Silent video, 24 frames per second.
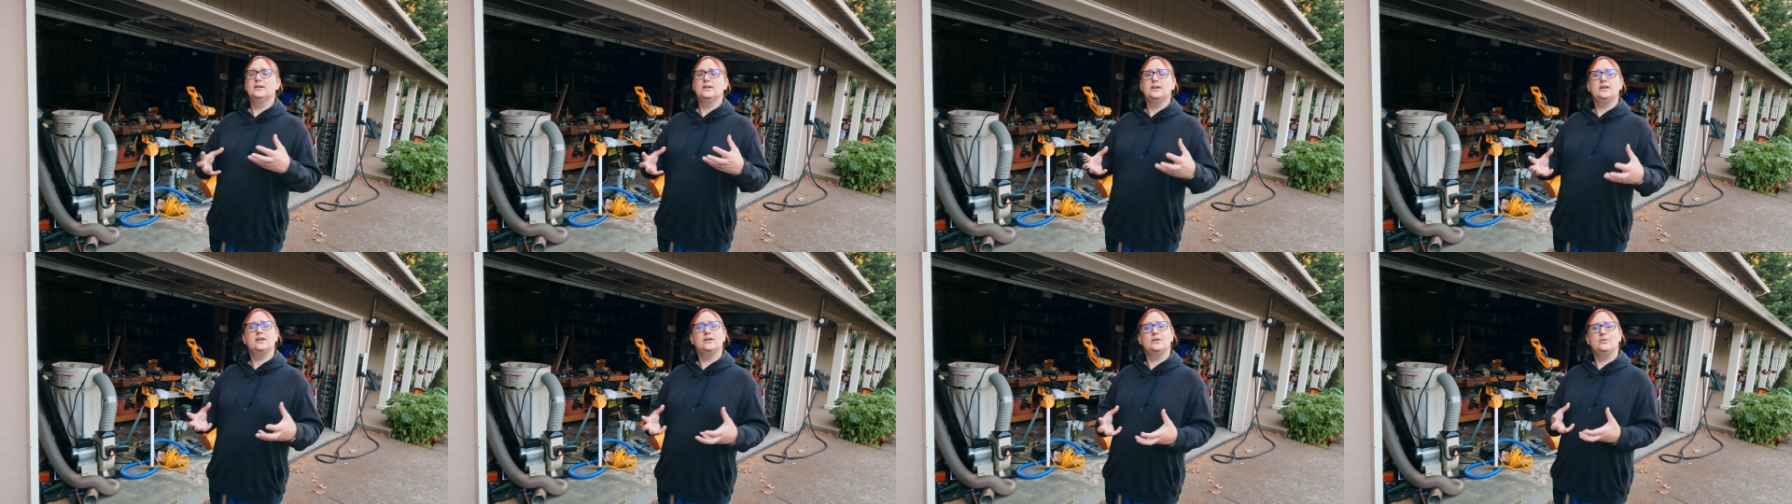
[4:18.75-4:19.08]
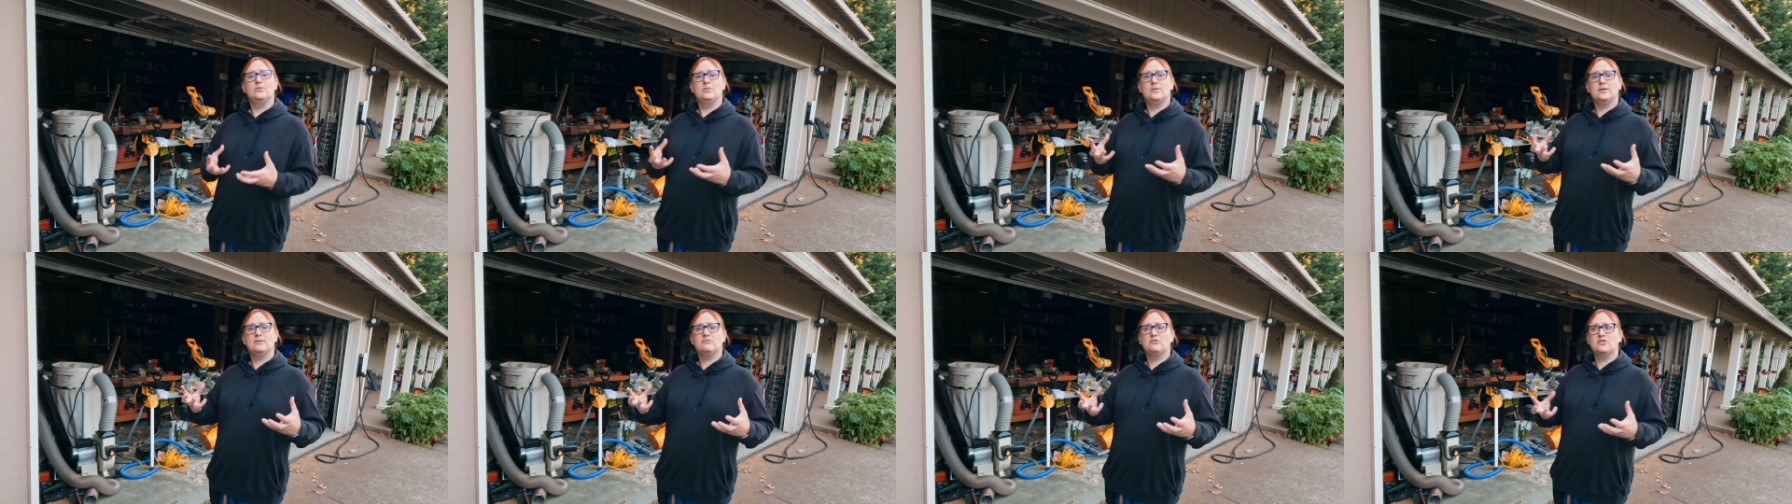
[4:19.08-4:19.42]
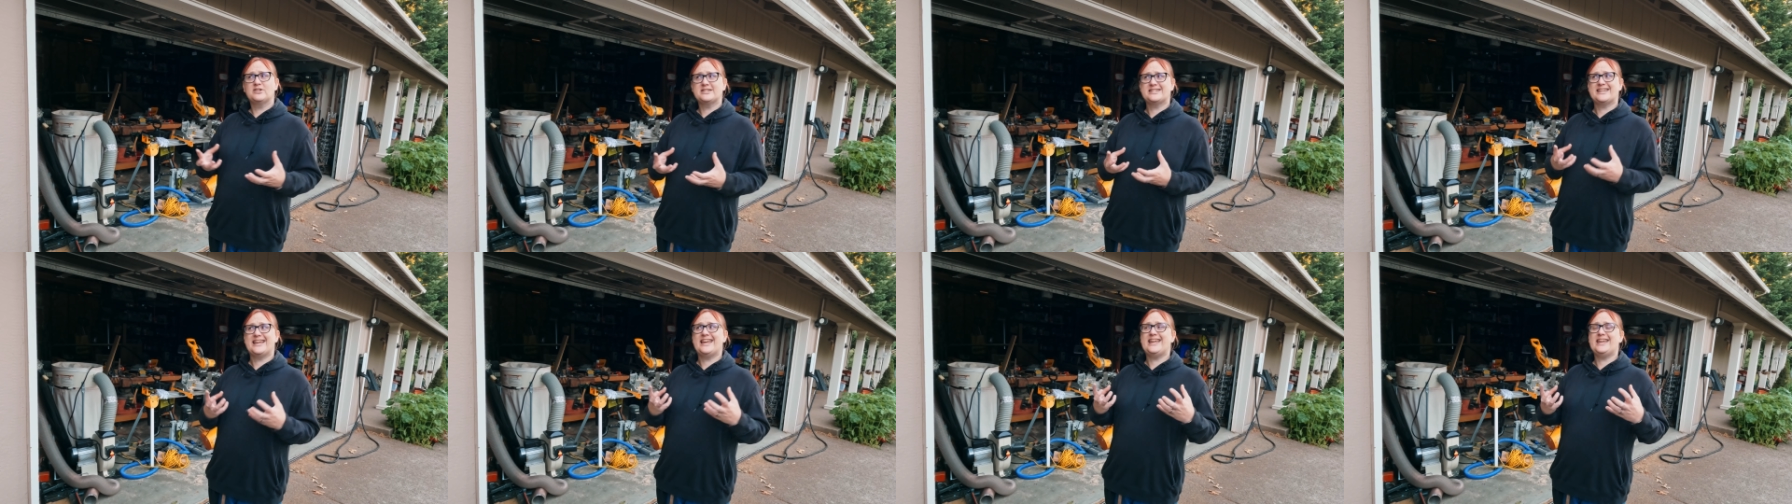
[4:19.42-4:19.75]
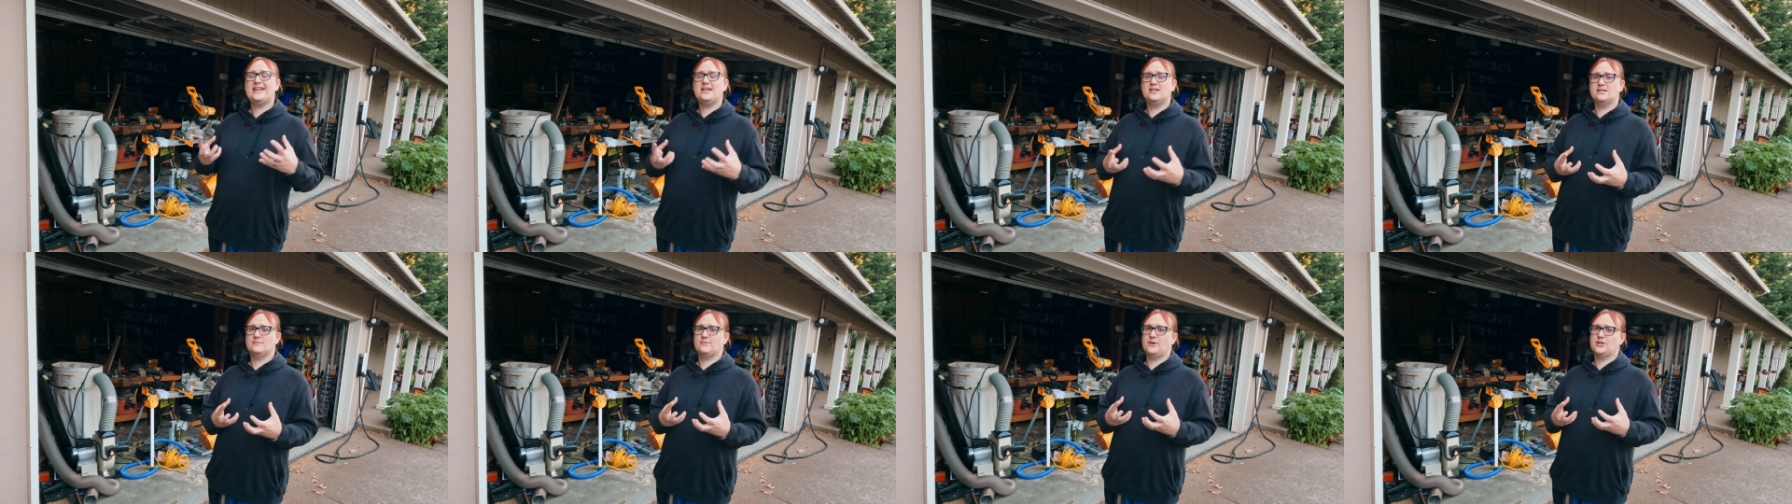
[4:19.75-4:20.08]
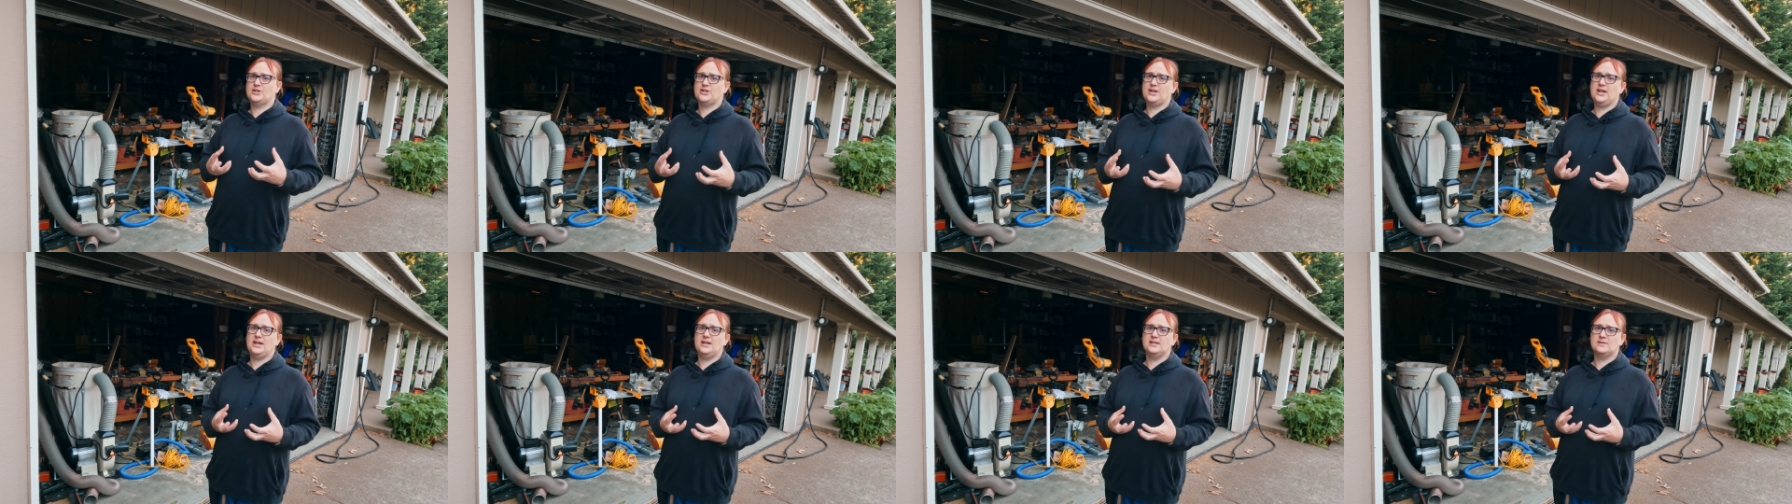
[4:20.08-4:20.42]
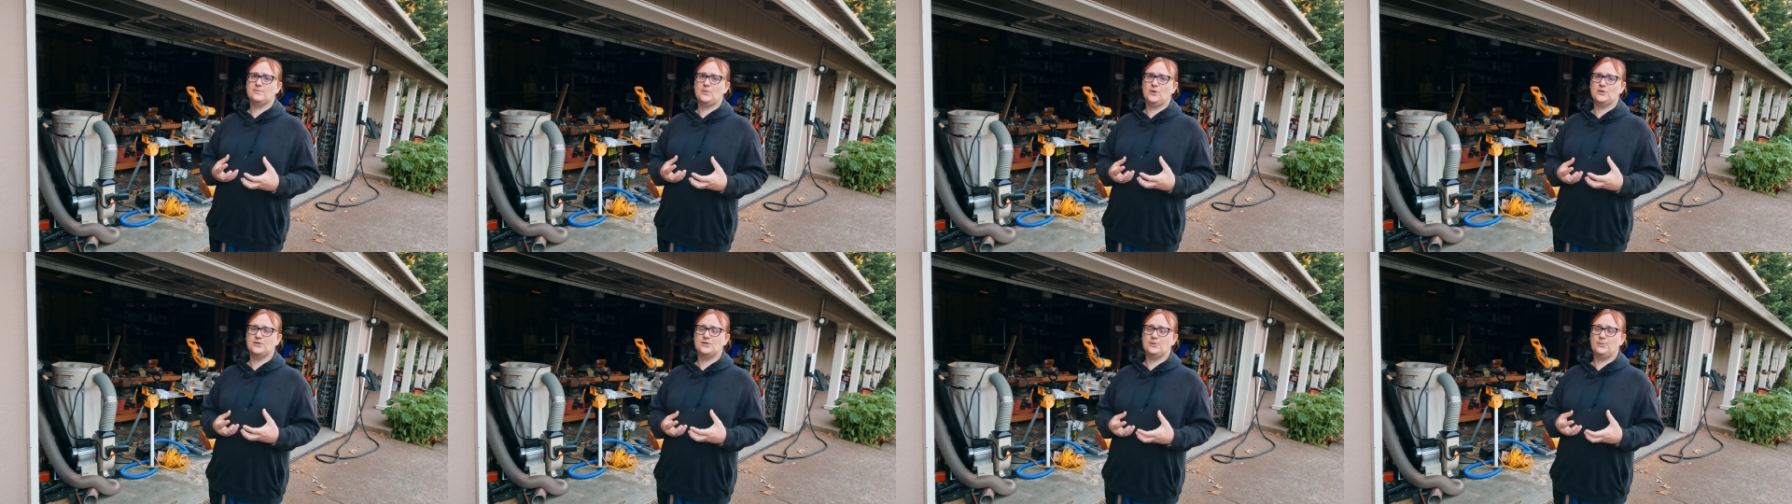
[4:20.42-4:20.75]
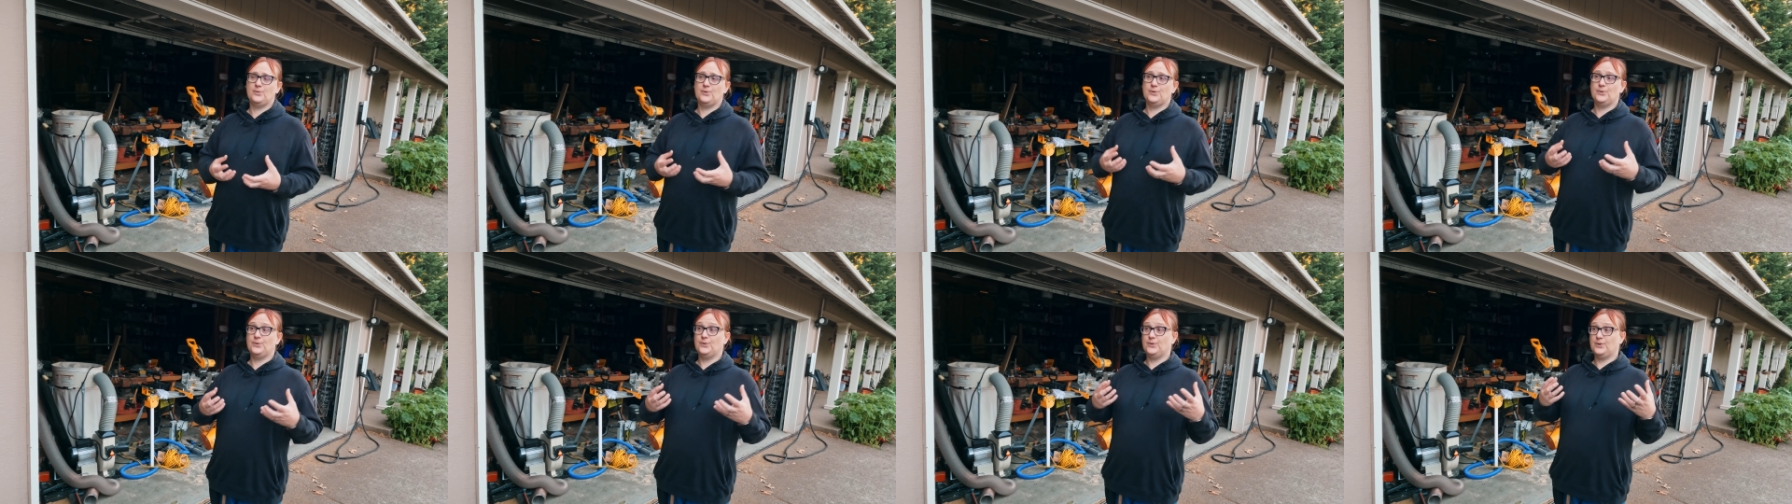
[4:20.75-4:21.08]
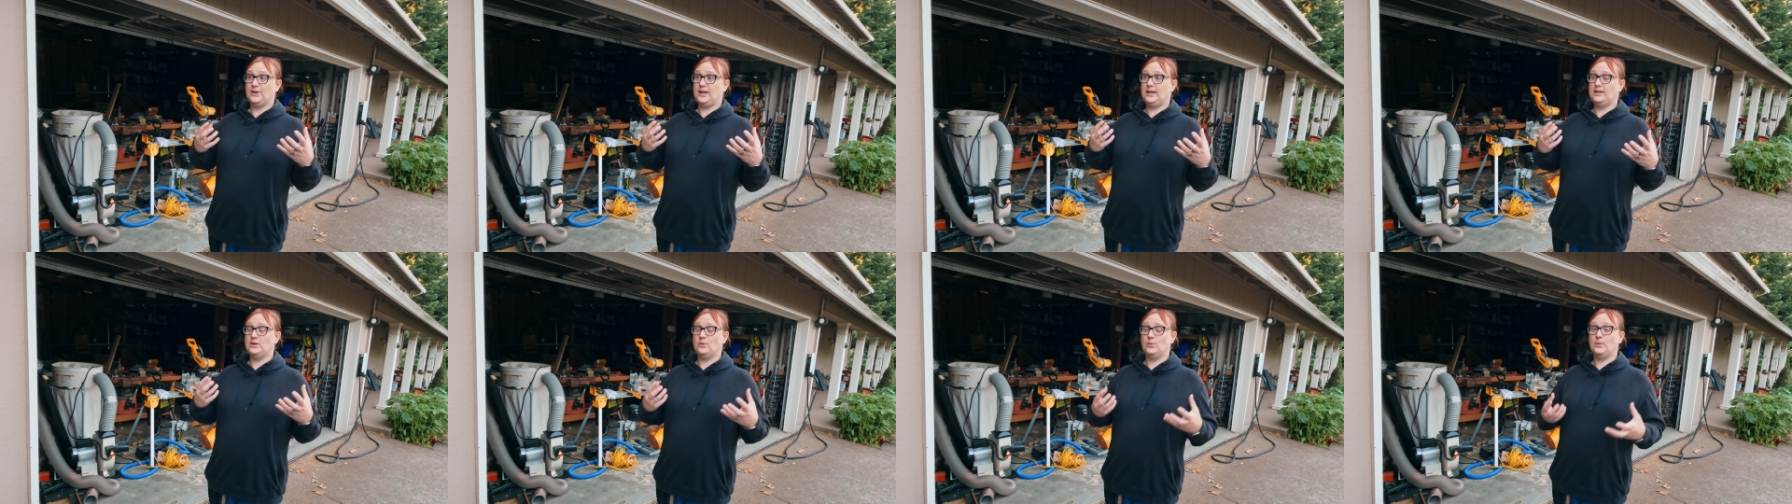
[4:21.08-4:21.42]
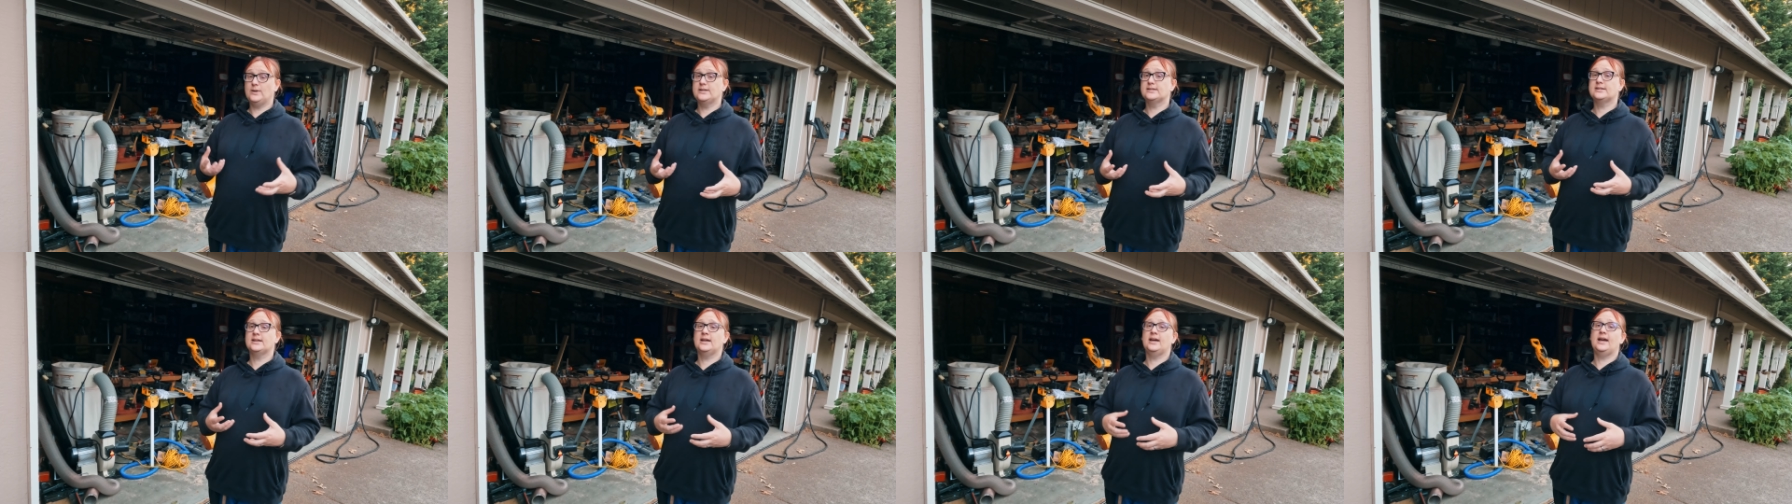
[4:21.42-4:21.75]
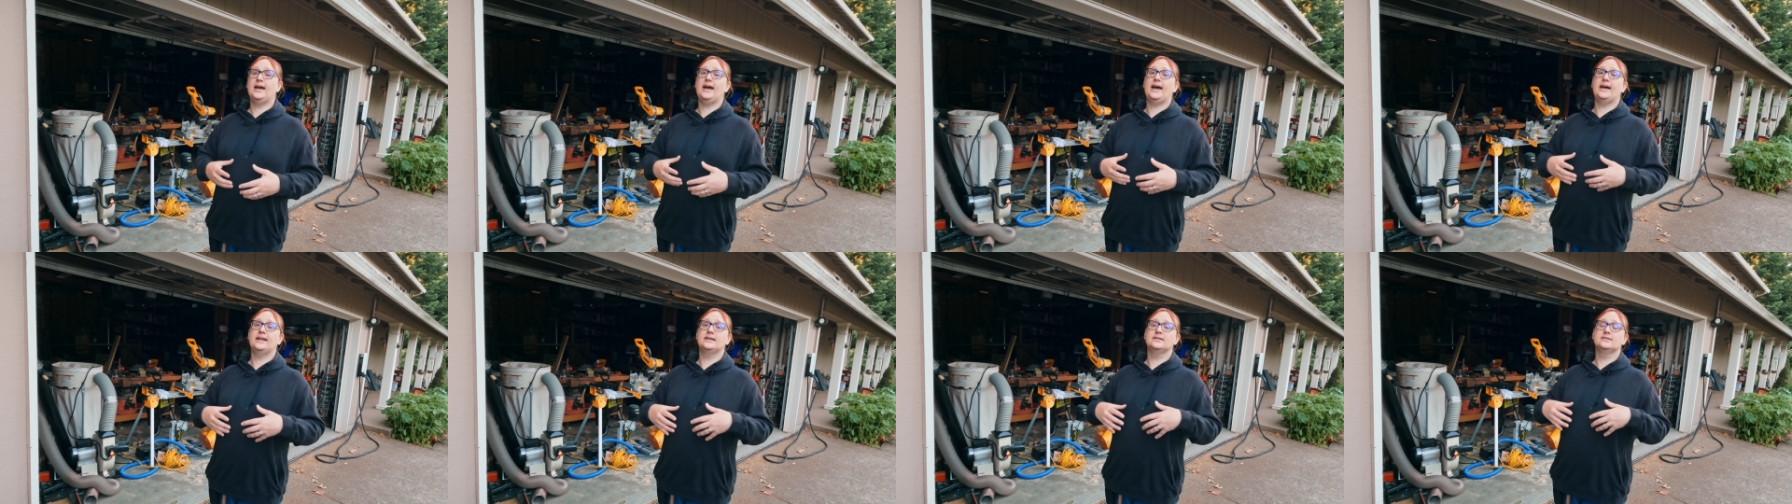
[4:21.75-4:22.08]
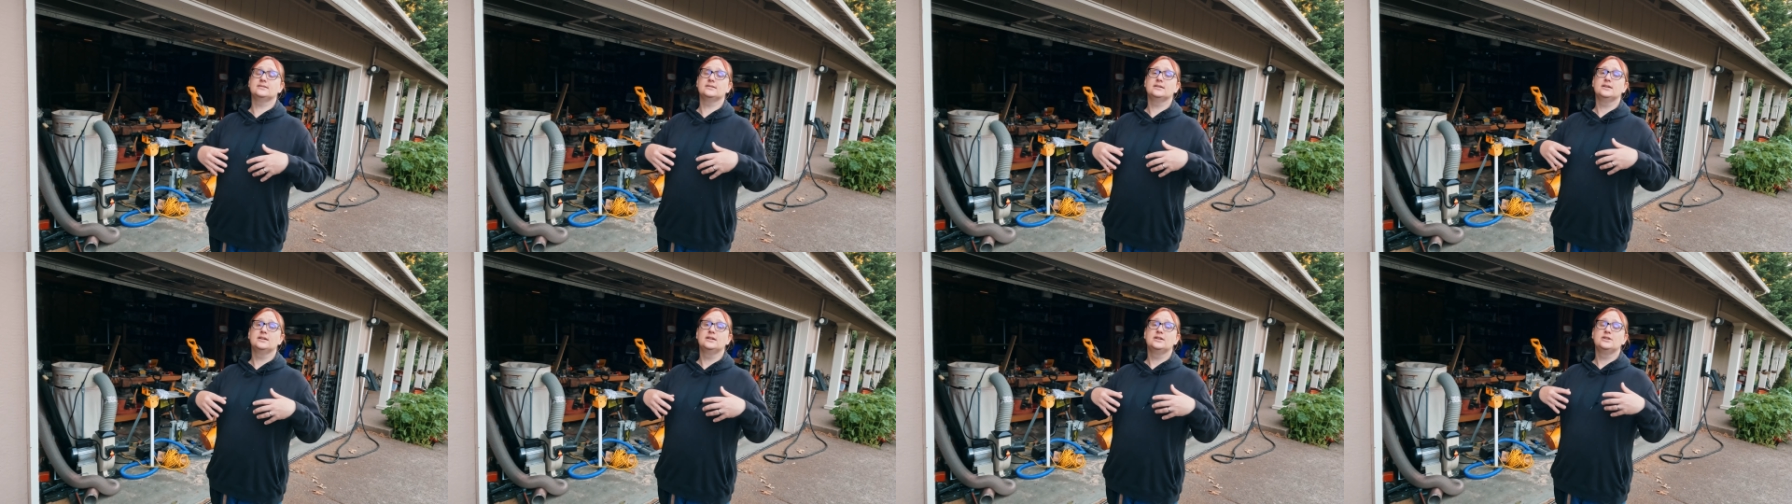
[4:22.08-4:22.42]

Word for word: you know, retain as much heat as possible in the winter and